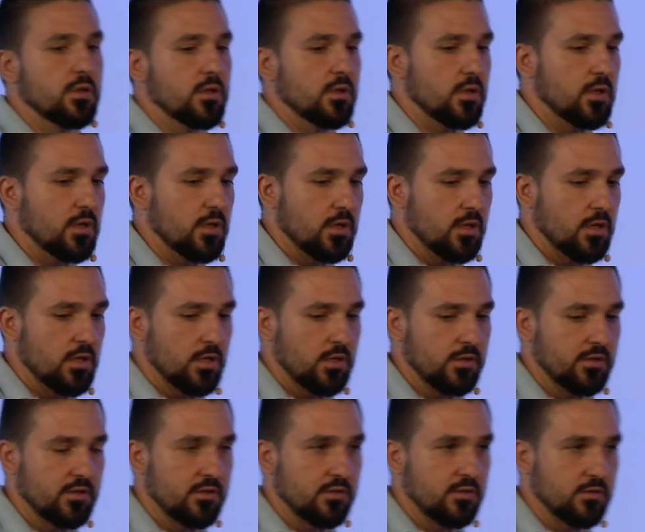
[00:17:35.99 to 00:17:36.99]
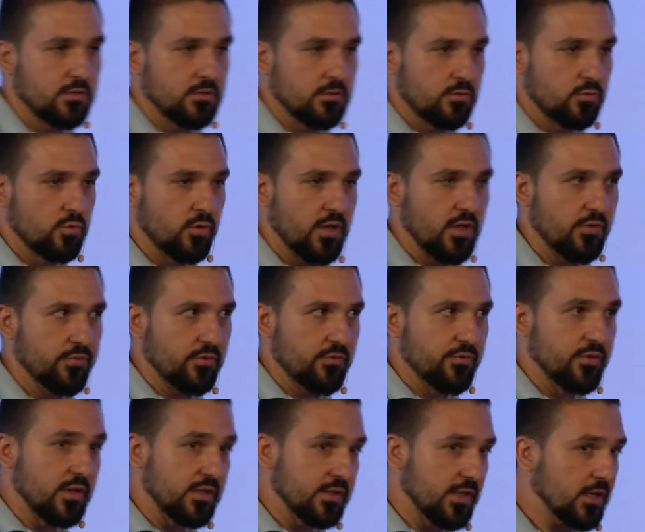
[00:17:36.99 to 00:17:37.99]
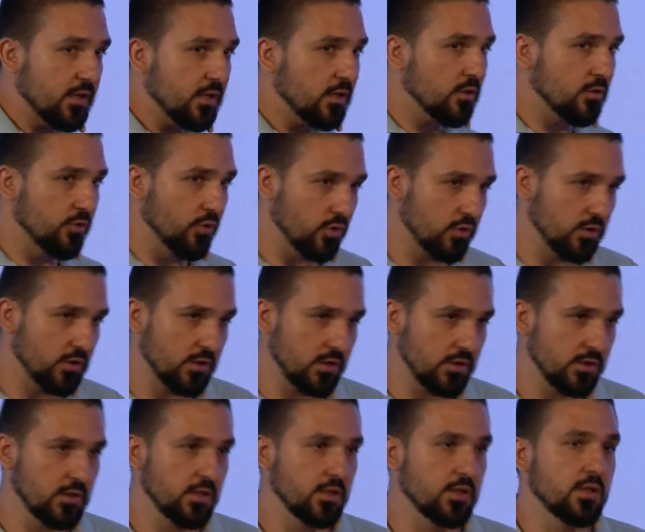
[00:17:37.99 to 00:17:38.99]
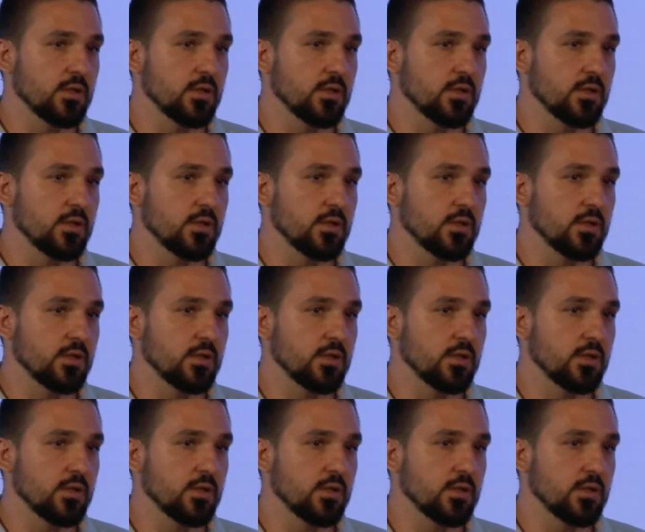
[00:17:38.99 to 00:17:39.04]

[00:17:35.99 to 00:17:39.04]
to have validating notary,